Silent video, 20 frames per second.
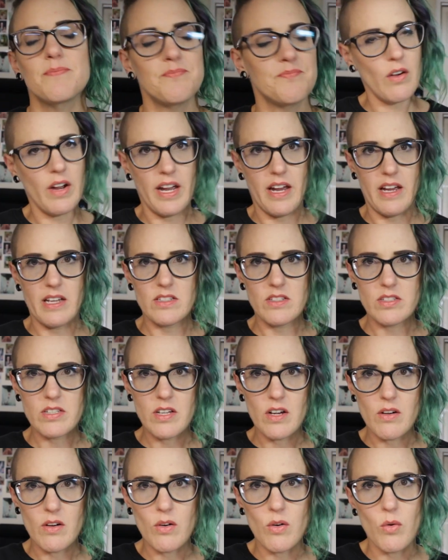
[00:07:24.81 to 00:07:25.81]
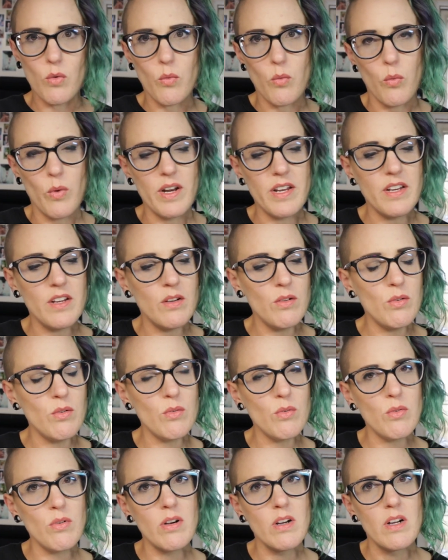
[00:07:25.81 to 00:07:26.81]
Okay, so when
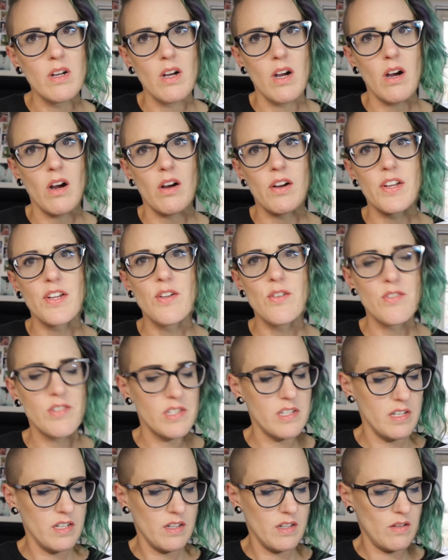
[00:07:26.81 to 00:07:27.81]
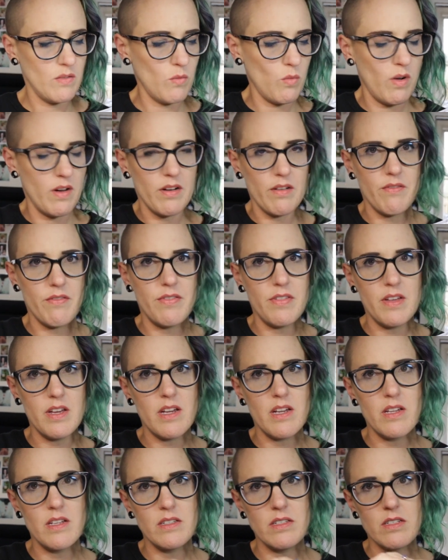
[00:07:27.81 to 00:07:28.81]
you are using one of
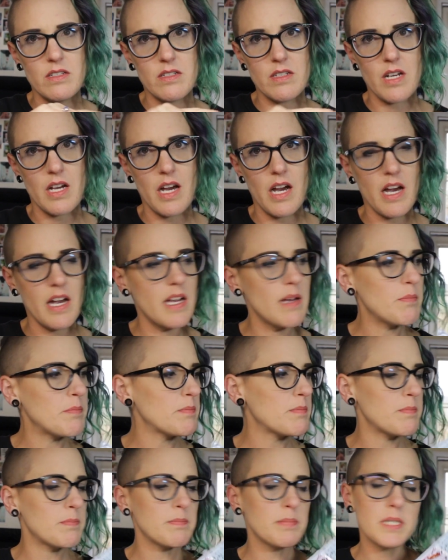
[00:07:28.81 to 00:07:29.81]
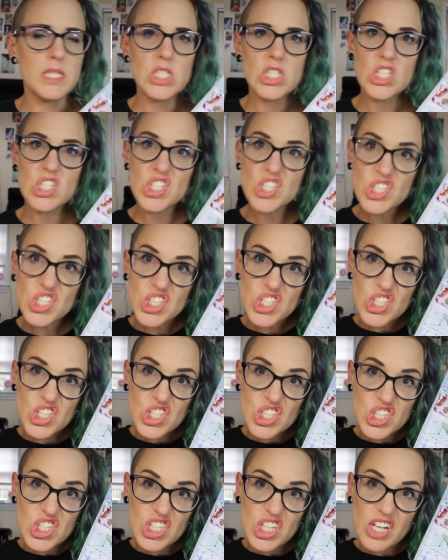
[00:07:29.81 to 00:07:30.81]
these types,